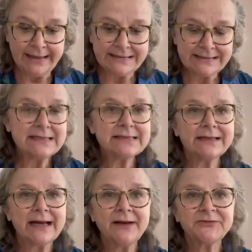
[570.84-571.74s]
It
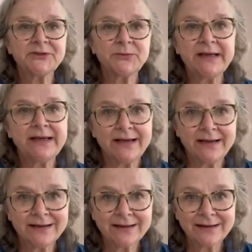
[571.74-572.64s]
doesn't have to
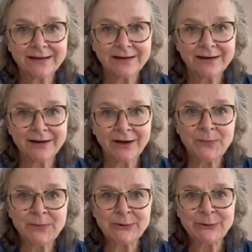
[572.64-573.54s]
be a
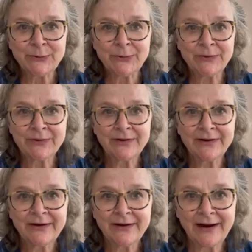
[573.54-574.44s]
blue
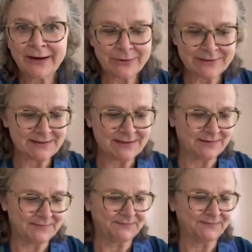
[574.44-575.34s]
iris.
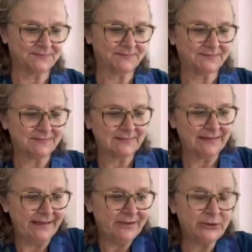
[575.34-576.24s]

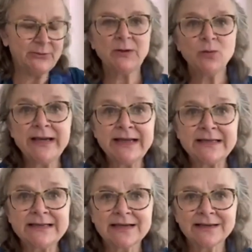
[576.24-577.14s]
It could be
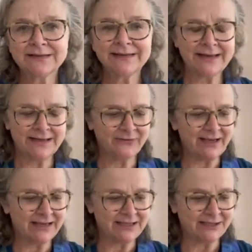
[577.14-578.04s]
weeds in a
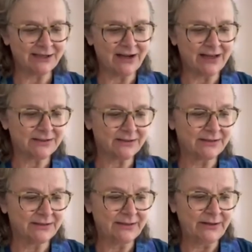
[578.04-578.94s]
vacant lot
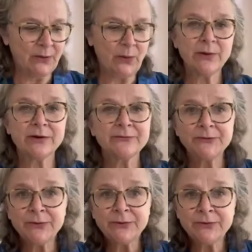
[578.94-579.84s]
or a
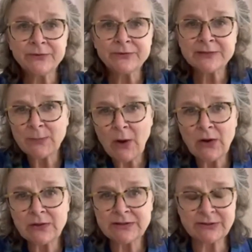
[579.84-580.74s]
few
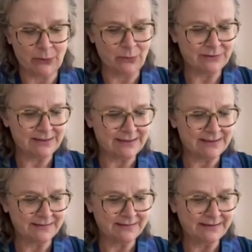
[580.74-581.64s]
small
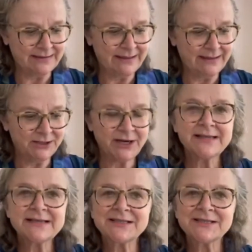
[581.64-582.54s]
stones.
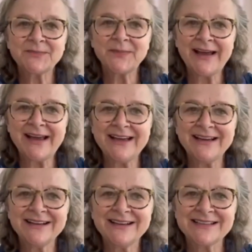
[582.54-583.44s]
Just
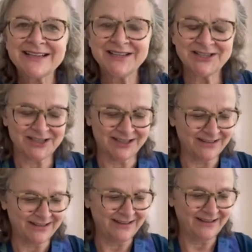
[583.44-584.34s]
pay attention.